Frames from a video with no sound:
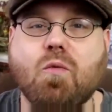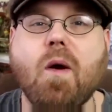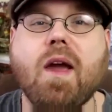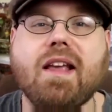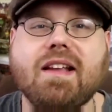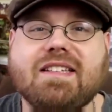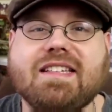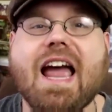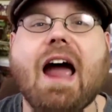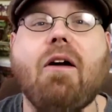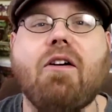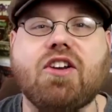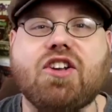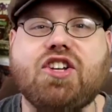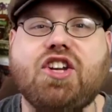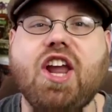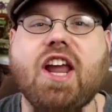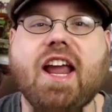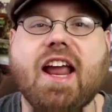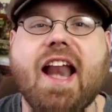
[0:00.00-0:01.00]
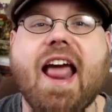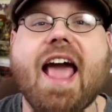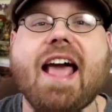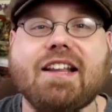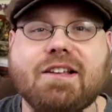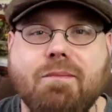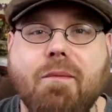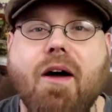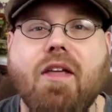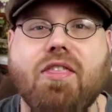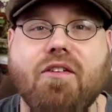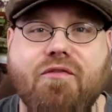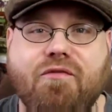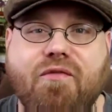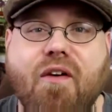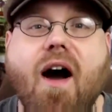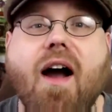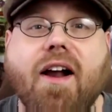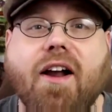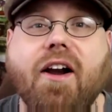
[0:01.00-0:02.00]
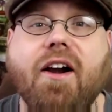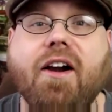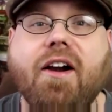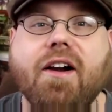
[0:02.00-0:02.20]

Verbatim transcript: I don't have to tell you shit.